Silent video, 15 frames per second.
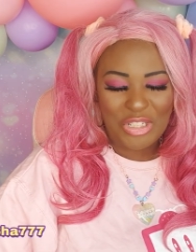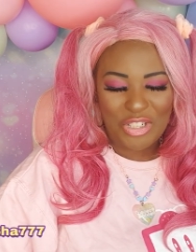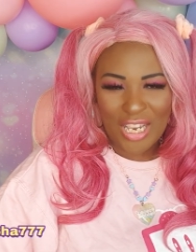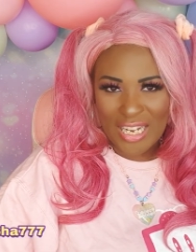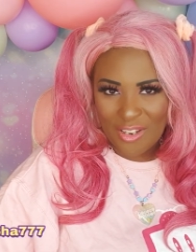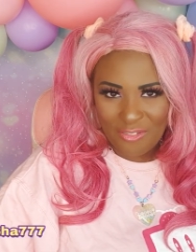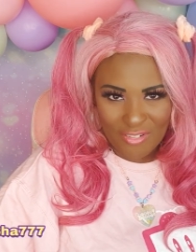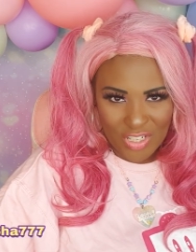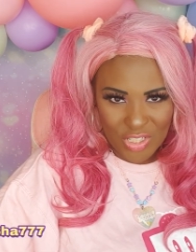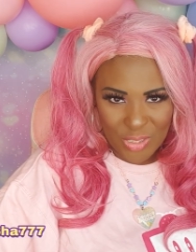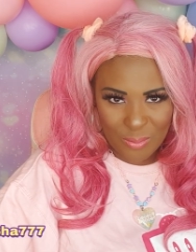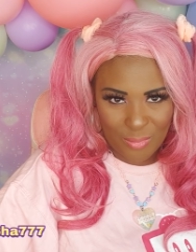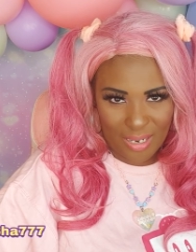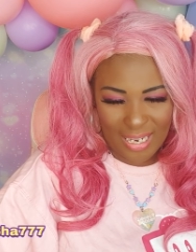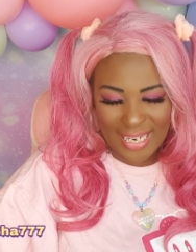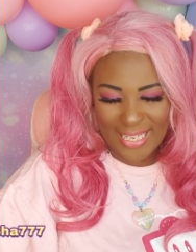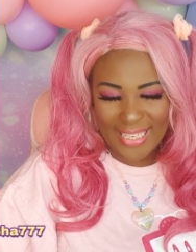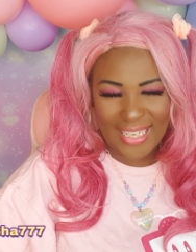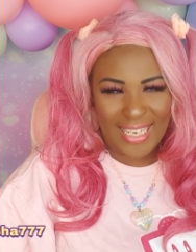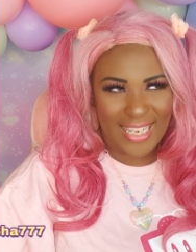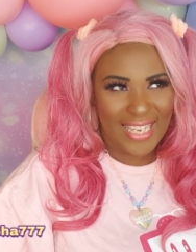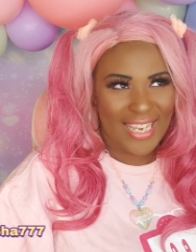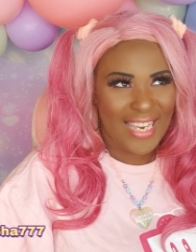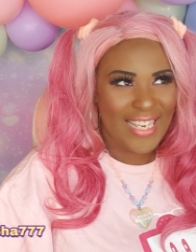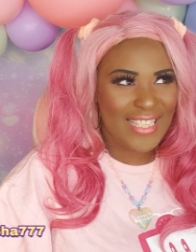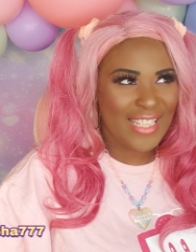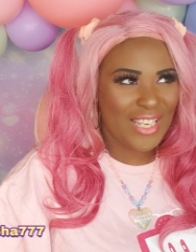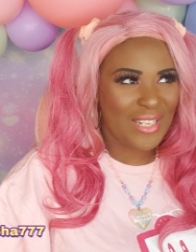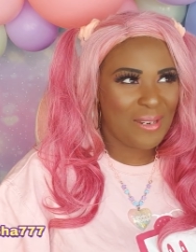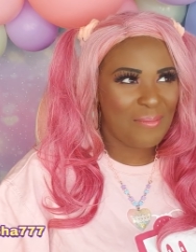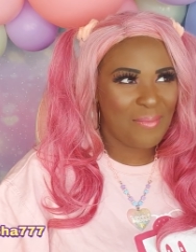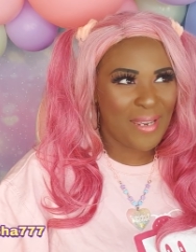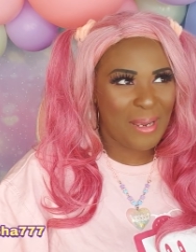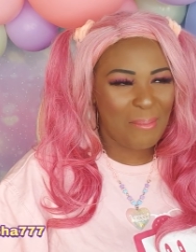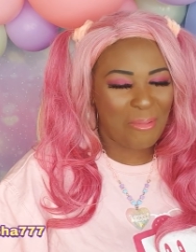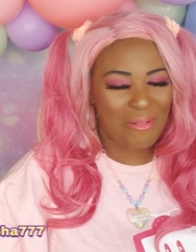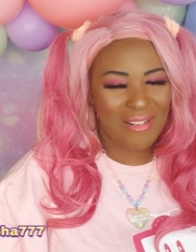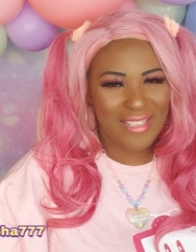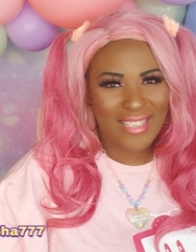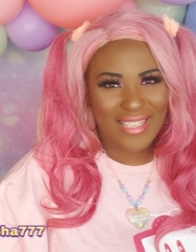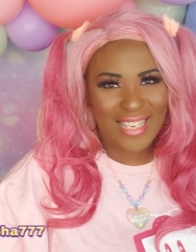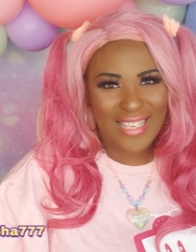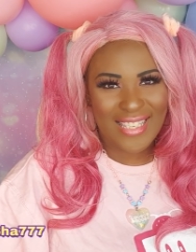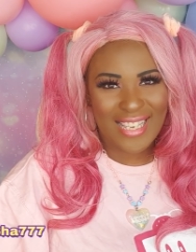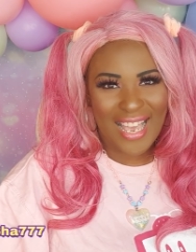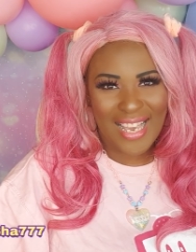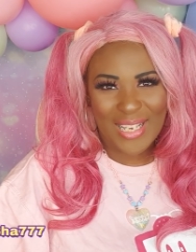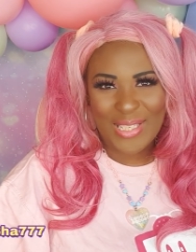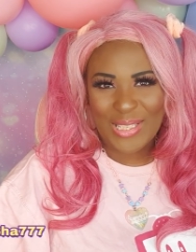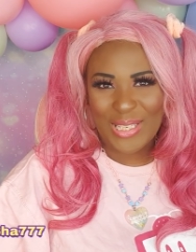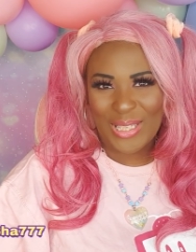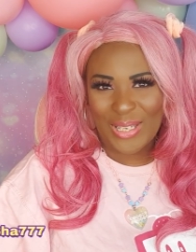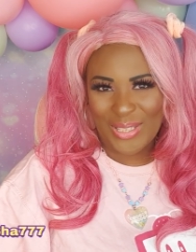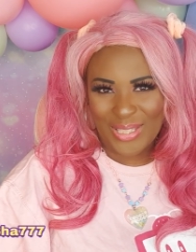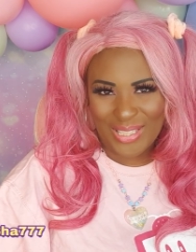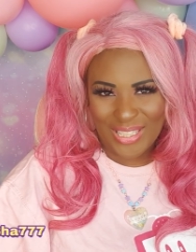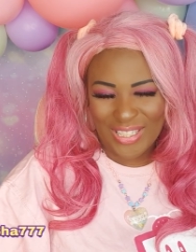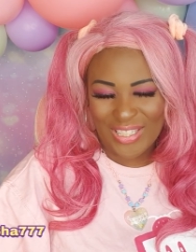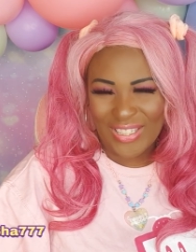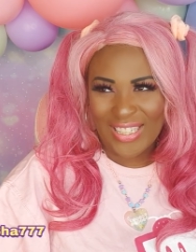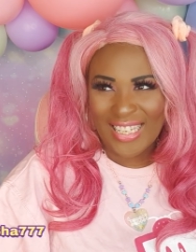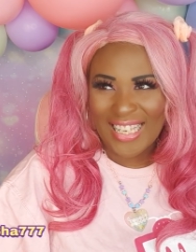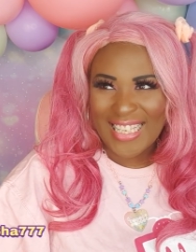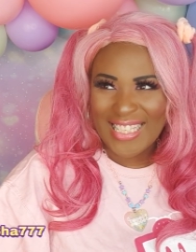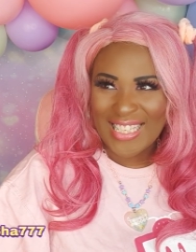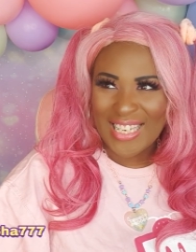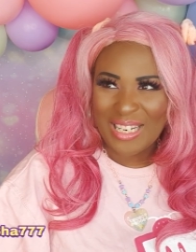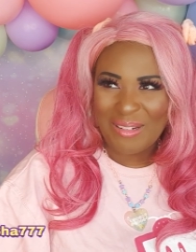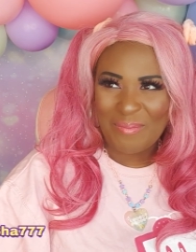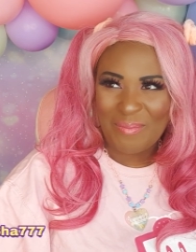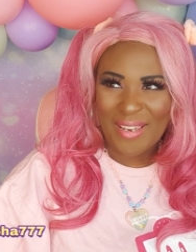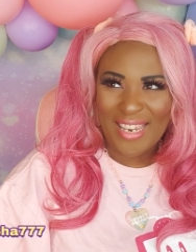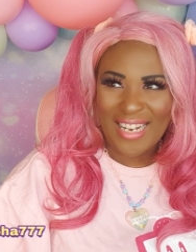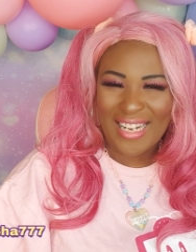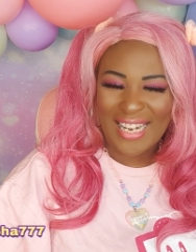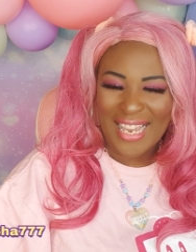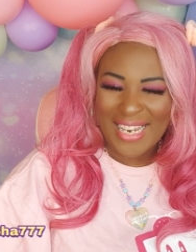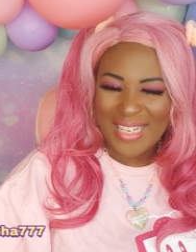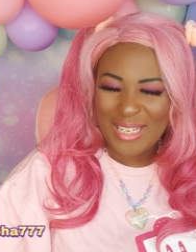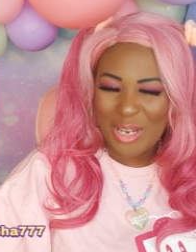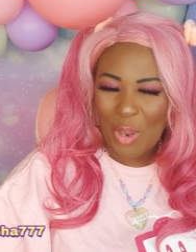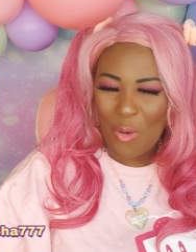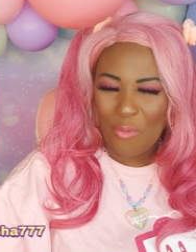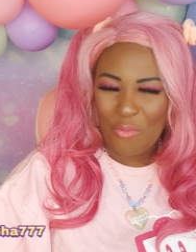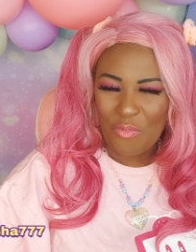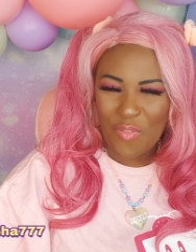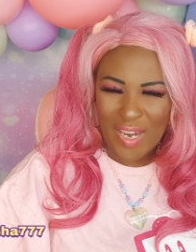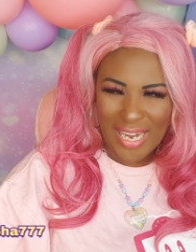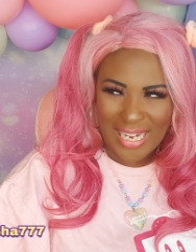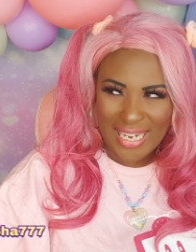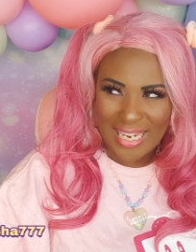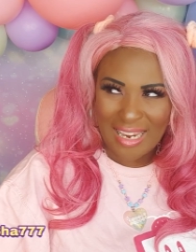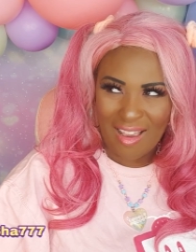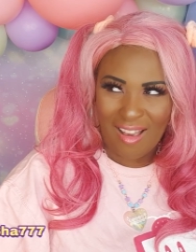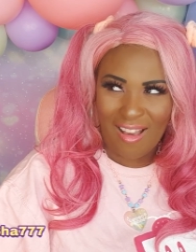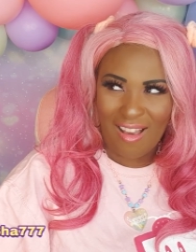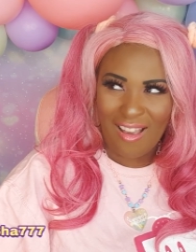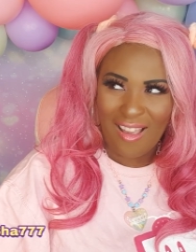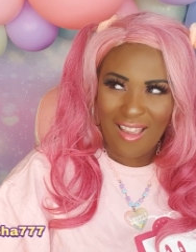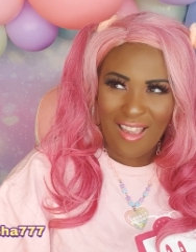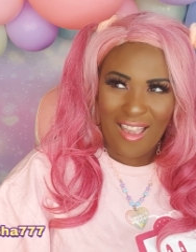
Jellyfish Mike? Is it gonna be Princess Axolotl? Is it gonna be Lady Ophelia?